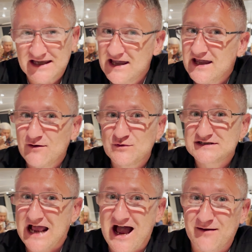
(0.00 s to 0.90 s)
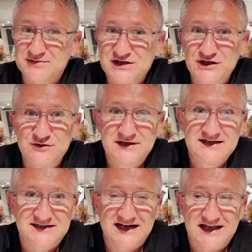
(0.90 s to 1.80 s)
It was absolutely
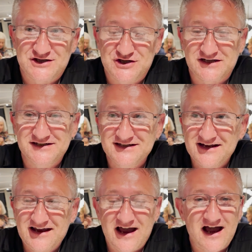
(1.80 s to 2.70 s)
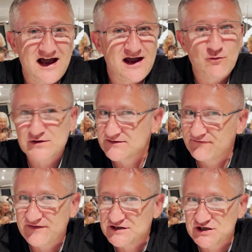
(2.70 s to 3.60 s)
delicious. It wasn't
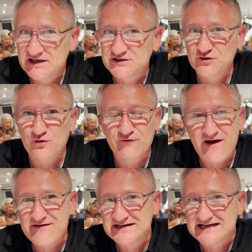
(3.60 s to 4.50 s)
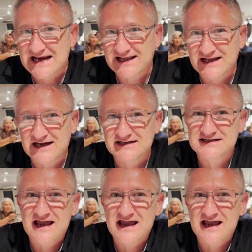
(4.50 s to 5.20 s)
fishy at all, very delicate.